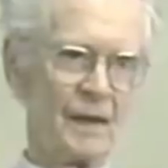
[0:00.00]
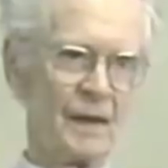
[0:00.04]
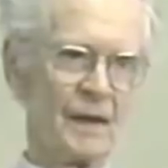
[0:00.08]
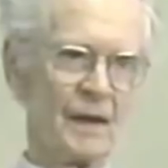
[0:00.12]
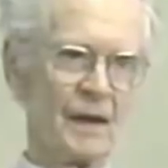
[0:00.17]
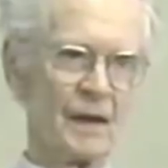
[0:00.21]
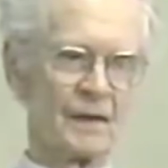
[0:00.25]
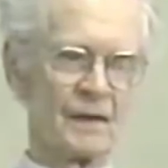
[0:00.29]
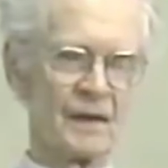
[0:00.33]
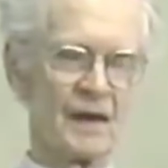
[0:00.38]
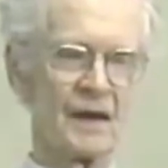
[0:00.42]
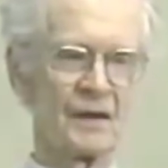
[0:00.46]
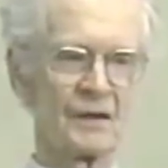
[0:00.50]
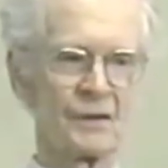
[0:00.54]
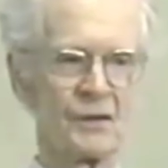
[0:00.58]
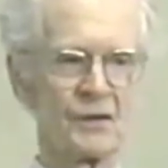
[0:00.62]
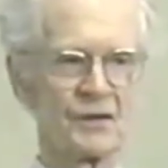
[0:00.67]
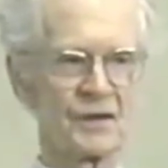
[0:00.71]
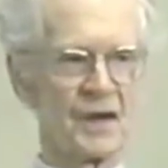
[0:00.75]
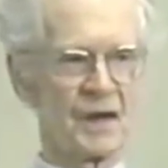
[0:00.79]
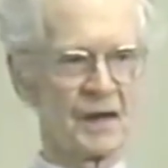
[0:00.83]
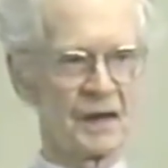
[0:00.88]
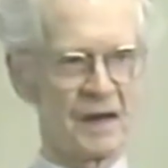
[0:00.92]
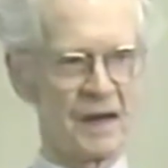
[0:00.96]
And I, of
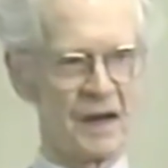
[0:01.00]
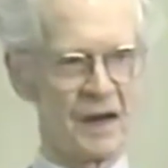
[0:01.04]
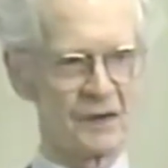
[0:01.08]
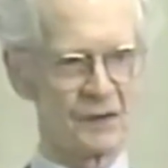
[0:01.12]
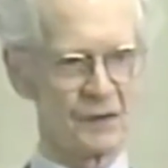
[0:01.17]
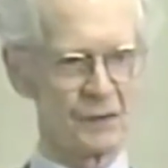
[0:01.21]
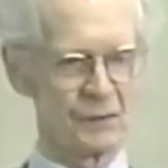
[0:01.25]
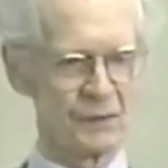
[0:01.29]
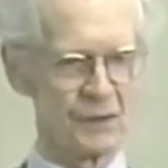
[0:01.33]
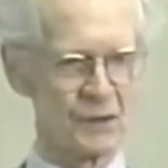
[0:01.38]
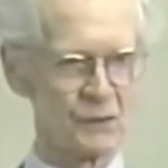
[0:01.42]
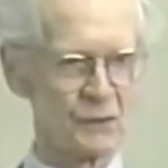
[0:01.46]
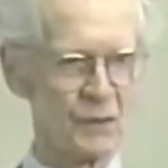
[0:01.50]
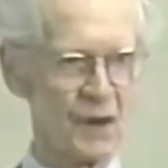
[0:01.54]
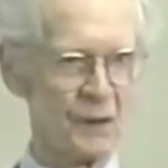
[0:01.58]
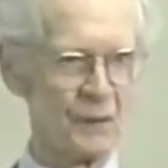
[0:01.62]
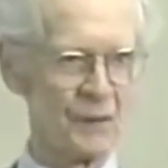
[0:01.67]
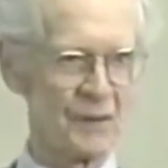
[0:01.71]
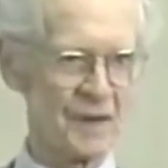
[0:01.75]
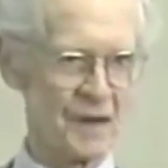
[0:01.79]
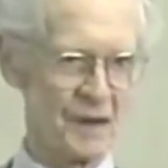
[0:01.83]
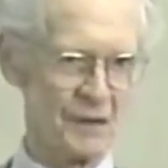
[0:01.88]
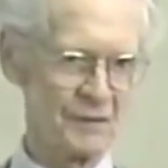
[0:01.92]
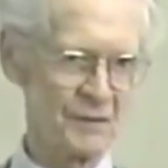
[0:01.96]
course, I can't do it as well
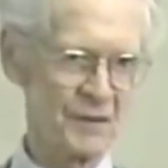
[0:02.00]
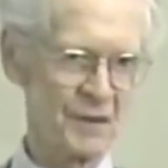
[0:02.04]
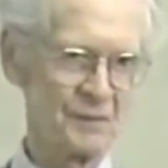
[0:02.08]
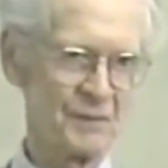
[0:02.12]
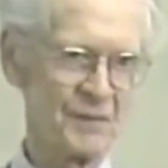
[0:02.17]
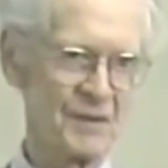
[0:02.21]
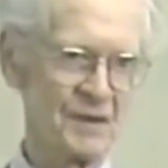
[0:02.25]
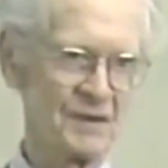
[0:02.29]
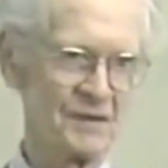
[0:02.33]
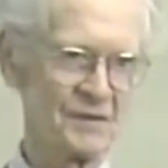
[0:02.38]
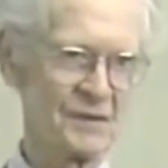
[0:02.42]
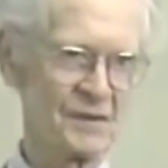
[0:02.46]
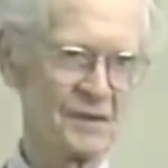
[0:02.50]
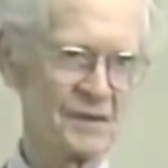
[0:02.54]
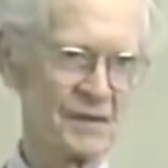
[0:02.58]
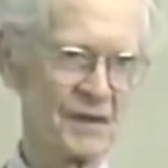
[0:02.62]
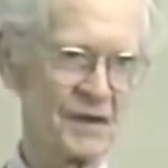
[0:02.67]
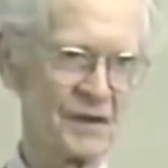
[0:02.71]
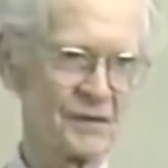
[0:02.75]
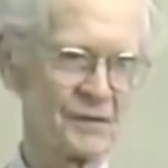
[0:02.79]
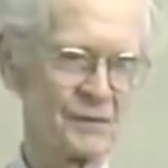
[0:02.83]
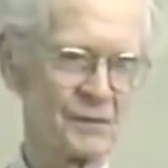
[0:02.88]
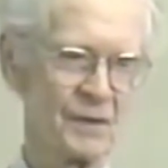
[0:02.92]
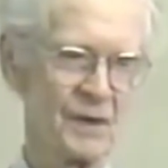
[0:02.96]
without the pieces.
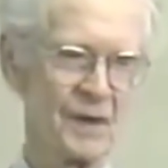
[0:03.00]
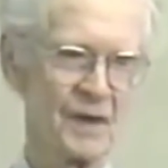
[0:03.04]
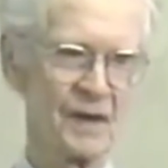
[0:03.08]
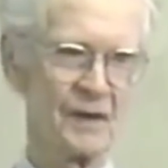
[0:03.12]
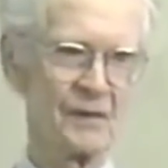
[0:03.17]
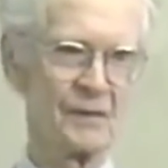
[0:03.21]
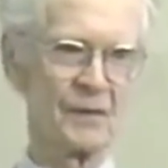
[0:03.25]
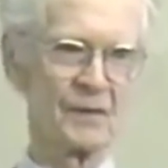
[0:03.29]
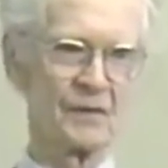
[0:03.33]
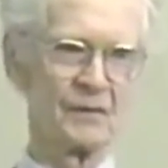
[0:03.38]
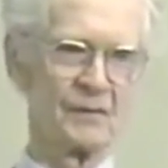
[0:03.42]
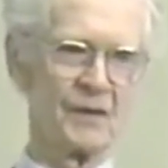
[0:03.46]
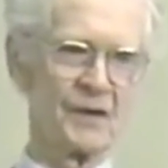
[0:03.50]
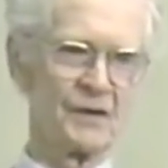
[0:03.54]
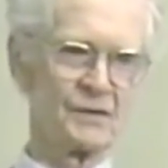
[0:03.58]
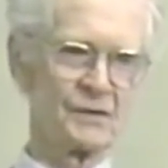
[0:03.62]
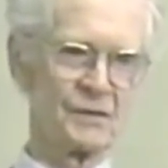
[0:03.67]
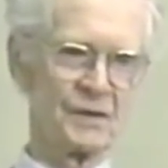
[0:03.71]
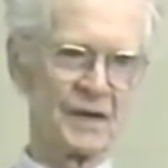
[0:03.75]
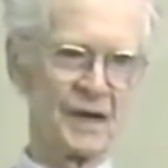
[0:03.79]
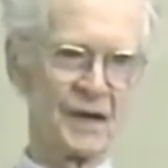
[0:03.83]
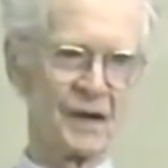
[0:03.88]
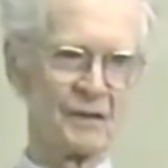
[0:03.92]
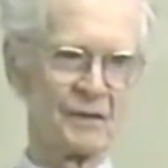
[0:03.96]
That's why I would
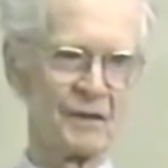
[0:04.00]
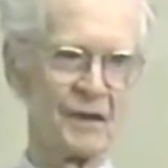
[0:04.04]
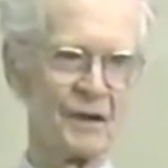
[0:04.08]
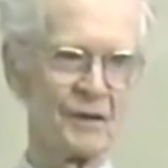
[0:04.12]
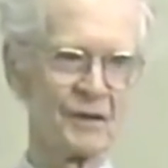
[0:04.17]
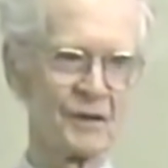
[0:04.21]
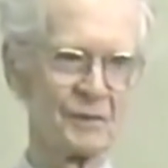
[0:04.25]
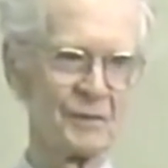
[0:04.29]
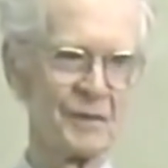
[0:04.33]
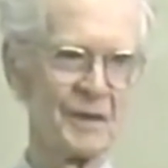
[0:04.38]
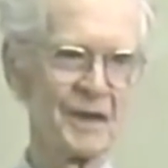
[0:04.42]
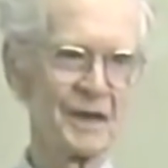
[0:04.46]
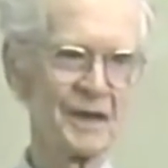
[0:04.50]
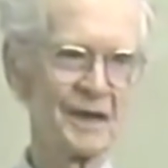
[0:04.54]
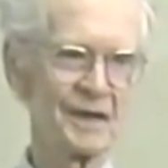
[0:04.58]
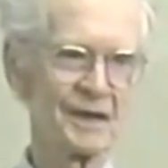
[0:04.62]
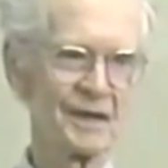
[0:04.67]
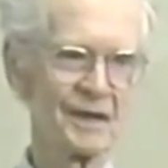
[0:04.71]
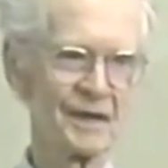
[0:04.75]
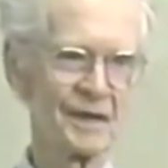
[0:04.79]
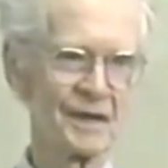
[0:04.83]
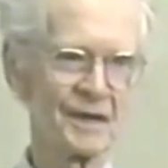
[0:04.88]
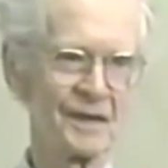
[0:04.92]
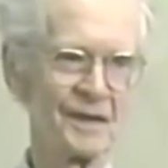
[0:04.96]
eventually get around to making
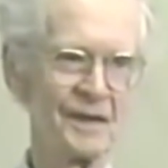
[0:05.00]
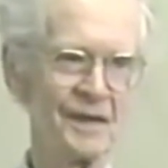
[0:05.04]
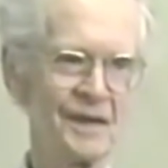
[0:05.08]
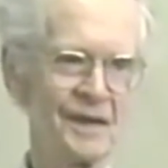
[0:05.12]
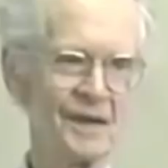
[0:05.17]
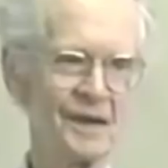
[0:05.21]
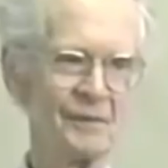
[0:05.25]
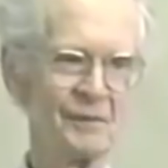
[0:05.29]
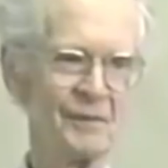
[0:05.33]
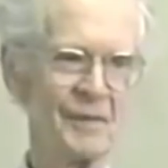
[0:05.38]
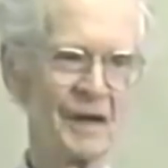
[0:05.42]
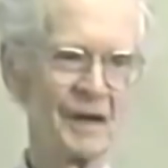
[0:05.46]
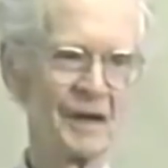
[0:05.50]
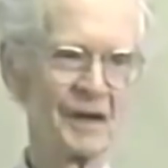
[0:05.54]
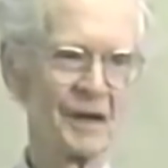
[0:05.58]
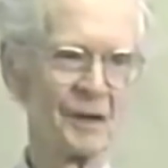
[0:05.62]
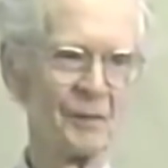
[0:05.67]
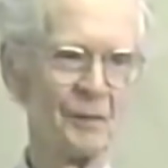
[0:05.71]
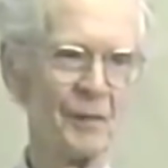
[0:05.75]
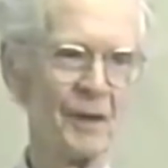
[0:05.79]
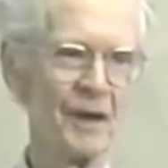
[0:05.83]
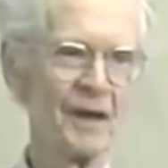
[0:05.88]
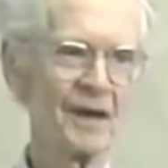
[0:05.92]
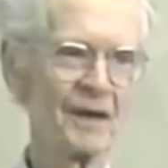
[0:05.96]
it, making a
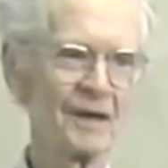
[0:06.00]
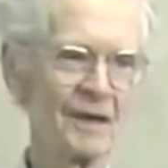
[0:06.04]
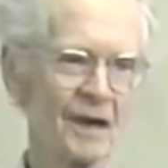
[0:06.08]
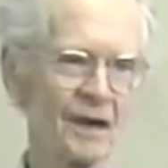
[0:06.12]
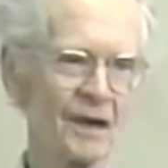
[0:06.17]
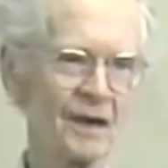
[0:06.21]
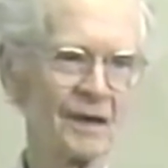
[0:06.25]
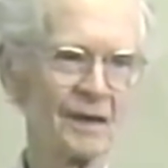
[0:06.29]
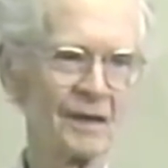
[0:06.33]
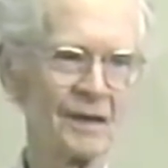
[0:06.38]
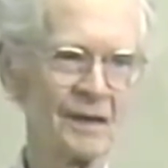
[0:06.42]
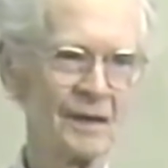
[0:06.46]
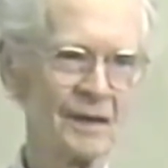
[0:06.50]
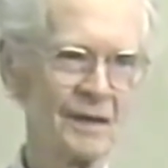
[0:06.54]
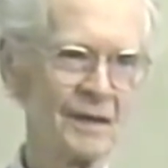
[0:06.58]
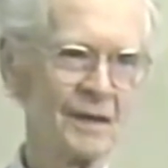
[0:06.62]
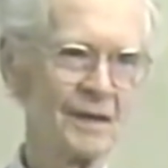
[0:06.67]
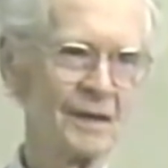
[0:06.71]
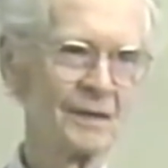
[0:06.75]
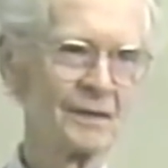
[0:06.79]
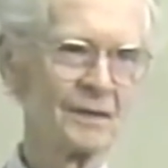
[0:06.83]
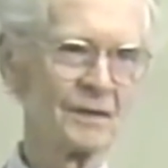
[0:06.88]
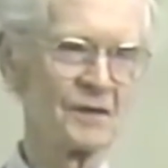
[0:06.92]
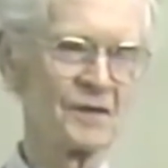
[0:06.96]
model
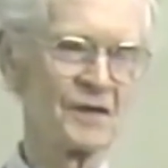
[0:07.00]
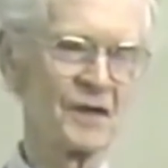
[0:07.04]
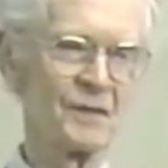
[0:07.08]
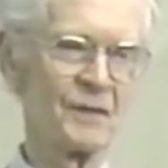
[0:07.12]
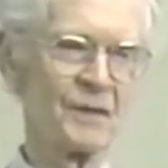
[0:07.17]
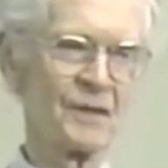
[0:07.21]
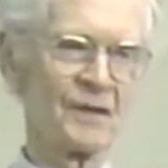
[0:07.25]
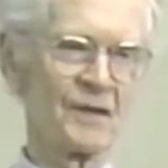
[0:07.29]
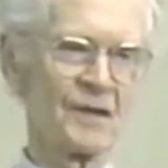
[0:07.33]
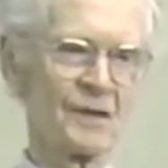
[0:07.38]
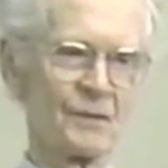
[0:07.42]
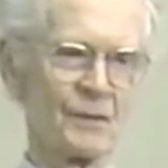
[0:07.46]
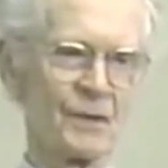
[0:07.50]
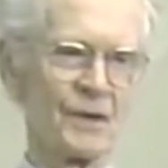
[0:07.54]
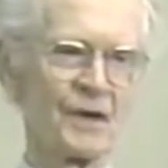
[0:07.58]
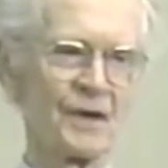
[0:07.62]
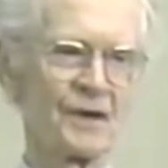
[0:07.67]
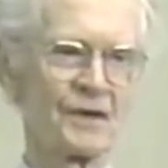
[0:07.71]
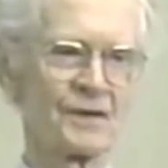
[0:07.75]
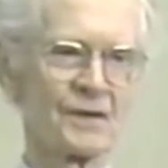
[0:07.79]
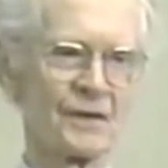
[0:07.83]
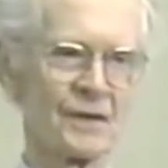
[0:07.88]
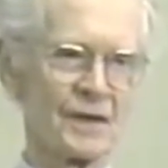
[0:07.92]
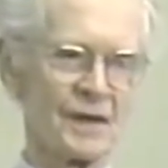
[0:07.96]
to see whether it
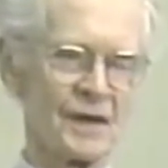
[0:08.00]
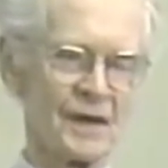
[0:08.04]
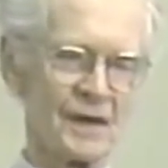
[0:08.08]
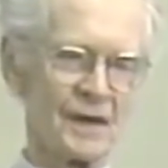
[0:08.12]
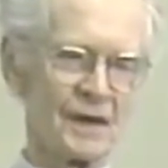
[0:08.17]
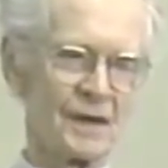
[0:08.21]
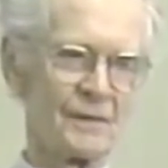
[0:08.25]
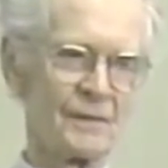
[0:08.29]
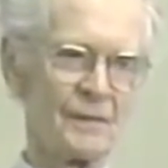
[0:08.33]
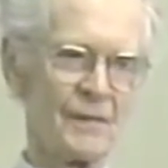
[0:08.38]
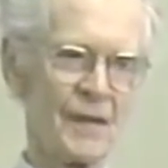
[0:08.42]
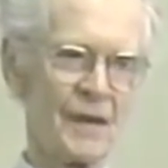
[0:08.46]
works or not.